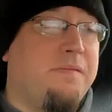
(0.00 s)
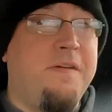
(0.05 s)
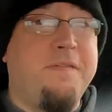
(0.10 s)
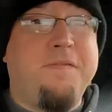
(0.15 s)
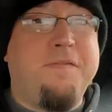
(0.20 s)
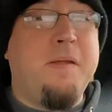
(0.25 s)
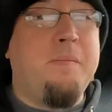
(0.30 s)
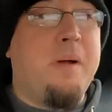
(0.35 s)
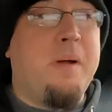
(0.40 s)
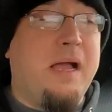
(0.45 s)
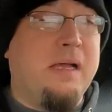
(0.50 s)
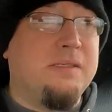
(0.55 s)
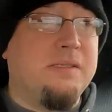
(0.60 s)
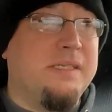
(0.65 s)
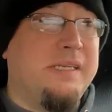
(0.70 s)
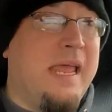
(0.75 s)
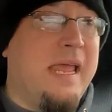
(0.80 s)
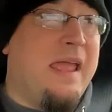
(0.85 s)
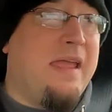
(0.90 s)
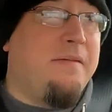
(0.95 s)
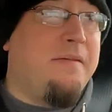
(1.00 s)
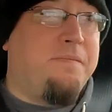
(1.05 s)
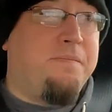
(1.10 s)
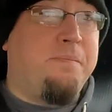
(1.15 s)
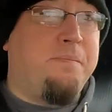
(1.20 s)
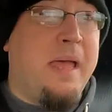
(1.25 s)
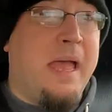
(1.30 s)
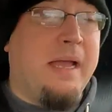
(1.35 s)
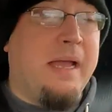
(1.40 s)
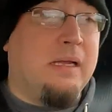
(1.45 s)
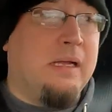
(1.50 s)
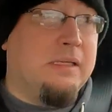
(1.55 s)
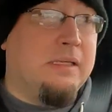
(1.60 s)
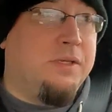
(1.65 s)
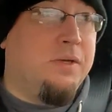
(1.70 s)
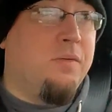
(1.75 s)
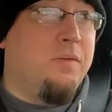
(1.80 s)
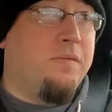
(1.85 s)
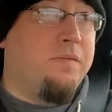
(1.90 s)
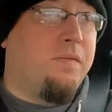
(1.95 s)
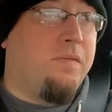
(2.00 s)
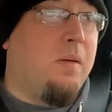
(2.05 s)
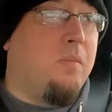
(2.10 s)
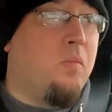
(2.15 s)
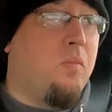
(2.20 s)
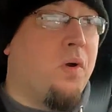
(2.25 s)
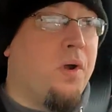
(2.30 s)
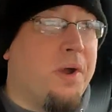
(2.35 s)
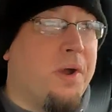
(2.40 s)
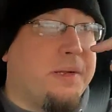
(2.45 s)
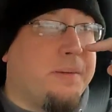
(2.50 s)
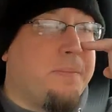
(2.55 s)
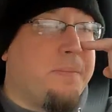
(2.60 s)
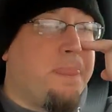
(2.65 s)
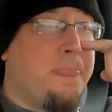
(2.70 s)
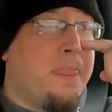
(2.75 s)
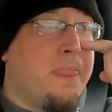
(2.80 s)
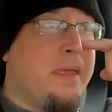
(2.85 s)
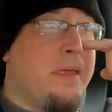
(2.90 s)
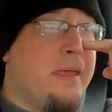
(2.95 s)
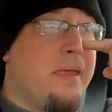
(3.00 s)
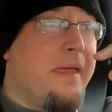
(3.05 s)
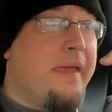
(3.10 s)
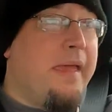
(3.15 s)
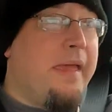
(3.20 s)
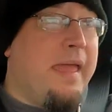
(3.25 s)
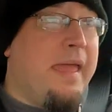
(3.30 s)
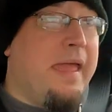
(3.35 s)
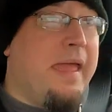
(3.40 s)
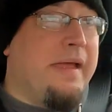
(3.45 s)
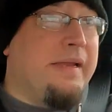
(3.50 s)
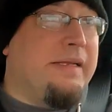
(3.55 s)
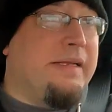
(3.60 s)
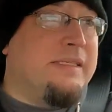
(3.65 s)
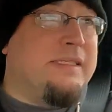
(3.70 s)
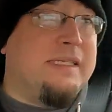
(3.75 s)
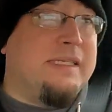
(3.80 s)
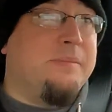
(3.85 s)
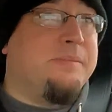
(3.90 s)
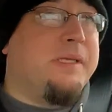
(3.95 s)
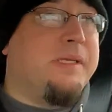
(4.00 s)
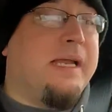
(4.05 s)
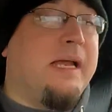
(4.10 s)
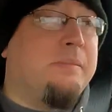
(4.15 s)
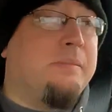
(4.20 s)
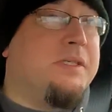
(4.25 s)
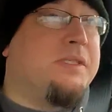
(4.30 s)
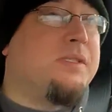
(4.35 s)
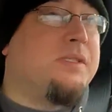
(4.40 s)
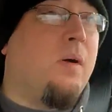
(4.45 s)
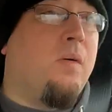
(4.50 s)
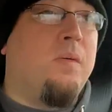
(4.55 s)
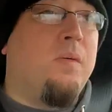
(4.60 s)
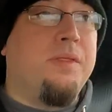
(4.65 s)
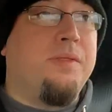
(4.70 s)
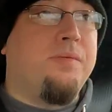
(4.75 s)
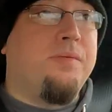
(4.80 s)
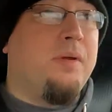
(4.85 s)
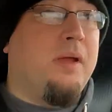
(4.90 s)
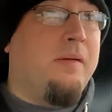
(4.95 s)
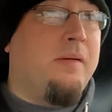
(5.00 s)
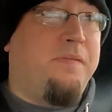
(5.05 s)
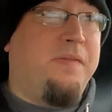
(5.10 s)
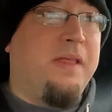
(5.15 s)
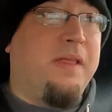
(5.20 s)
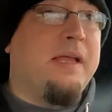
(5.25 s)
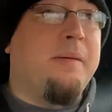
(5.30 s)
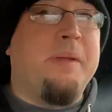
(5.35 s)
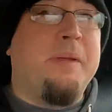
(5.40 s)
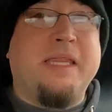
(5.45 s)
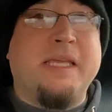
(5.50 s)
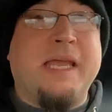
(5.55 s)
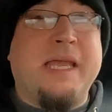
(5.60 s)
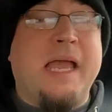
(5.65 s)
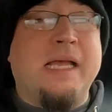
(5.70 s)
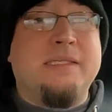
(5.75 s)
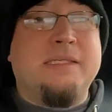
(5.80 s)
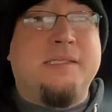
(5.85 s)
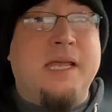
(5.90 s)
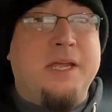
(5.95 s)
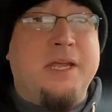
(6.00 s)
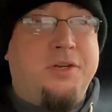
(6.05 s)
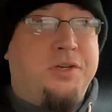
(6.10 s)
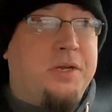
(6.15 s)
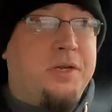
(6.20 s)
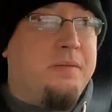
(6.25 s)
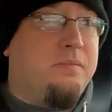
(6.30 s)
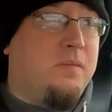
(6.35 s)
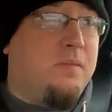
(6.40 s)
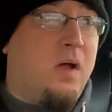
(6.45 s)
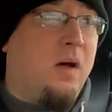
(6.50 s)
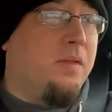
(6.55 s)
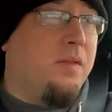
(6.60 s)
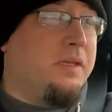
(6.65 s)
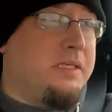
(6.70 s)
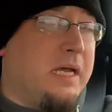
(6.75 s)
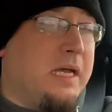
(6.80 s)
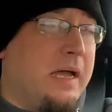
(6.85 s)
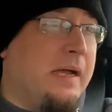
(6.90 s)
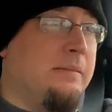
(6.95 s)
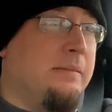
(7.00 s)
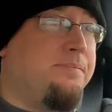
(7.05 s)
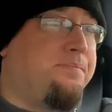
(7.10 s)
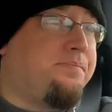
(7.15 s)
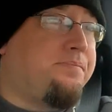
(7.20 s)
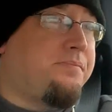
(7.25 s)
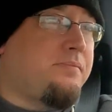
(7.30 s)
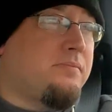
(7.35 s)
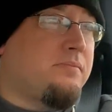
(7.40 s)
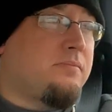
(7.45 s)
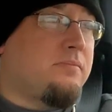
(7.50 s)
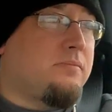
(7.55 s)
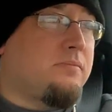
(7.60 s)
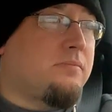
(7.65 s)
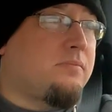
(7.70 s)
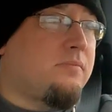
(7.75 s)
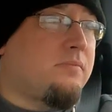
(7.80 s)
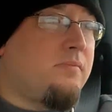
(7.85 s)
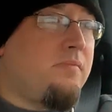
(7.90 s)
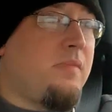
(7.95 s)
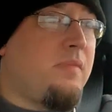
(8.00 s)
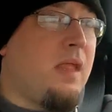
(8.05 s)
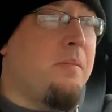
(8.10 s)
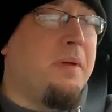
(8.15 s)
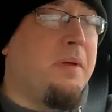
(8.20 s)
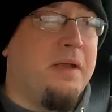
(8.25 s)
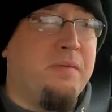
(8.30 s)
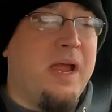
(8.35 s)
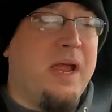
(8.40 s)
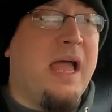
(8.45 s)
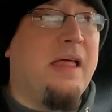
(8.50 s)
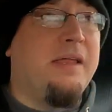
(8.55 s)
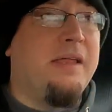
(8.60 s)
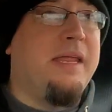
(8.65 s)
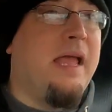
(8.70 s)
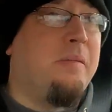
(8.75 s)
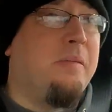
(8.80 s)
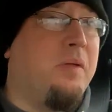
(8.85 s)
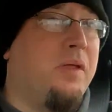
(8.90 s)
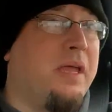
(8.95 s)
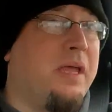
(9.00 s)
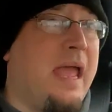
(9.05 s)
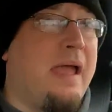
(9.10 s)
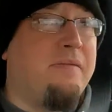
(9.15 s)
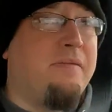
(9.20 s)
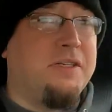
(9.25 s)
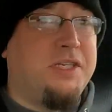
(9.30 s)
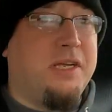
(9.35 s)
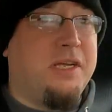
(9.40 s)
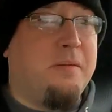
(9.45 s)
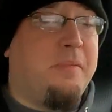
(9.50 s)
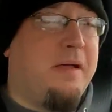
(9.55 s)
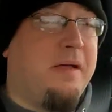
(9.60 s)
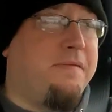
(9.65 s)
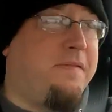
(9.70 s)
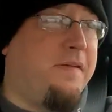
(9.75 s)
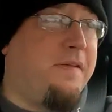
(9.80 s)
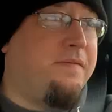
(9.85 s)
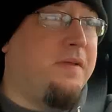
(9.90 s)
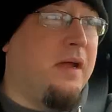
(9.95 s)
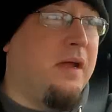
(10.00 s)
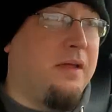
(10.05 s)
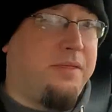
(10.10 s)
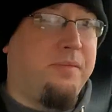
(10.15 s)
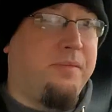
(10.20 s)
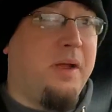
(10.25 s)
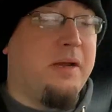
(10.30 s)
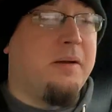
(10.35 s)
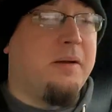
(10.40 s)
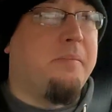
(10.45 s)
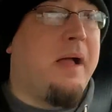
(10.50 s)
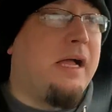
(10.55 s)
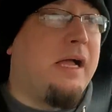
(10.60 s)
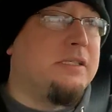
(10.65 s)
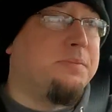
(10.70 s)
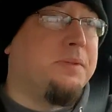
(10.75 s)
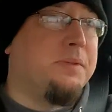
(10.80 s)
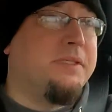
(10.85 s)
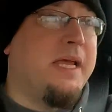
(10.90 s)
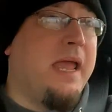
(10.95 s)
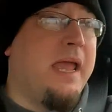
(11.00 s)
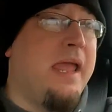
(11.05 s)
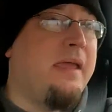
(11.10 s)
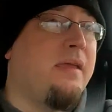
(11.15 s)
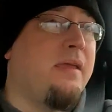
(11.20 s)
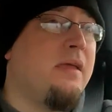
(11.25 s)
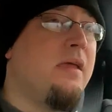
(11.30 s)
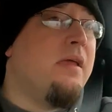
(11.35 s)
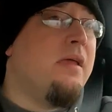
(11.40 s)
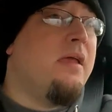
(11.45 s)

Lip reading: 50 miles a day back to and from work, and it seems like I'm just going through. I feel like I'm at the gas station all the time. But in reality, I'm only averaging about 300 miles per tank,